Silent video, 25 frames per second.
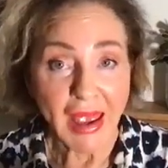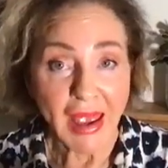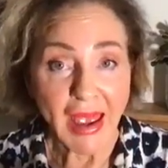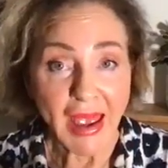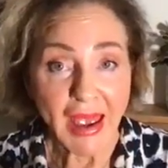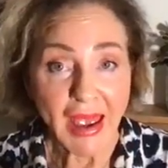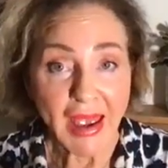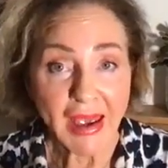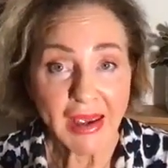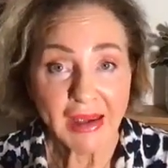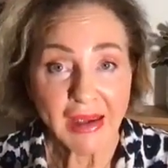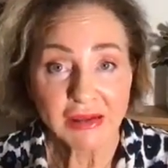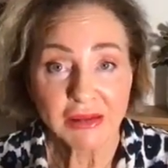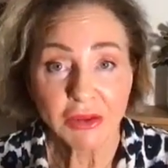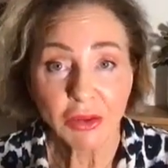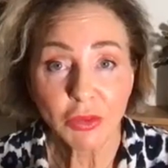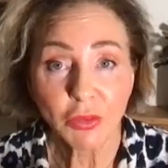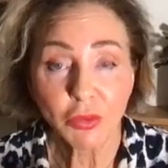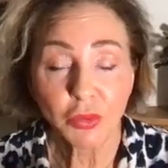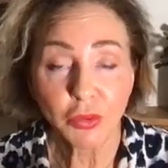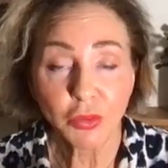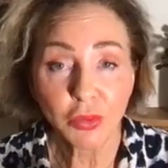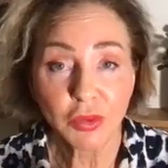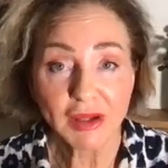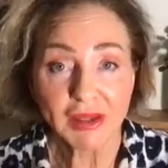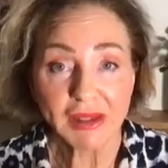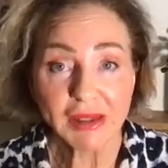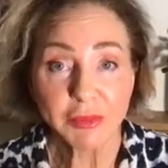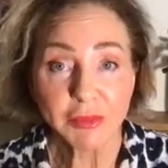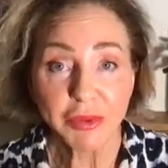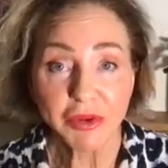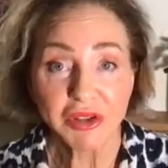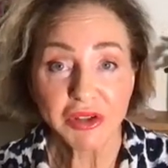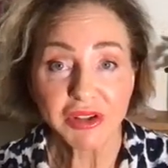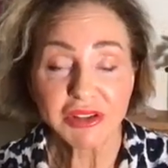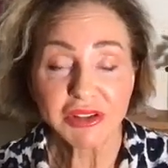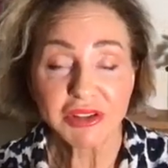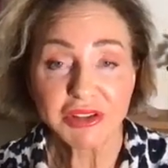and really
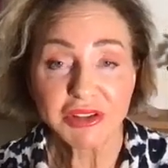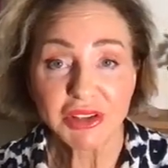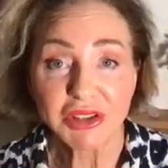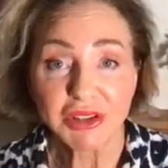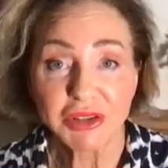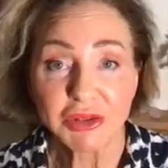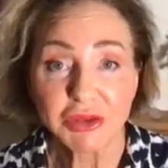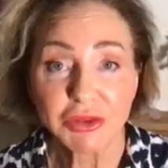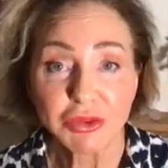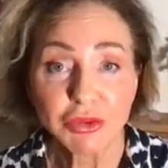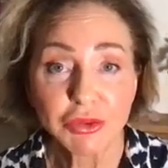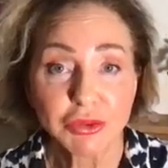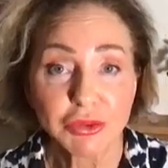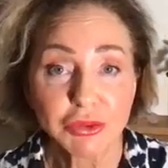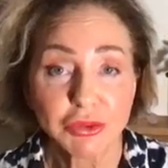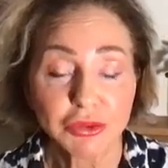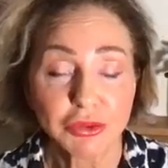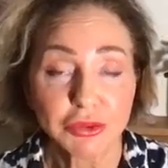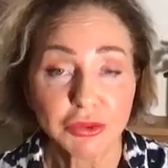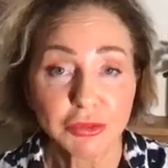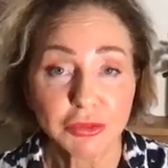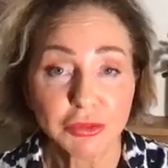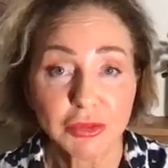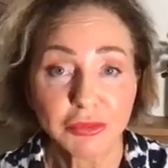put into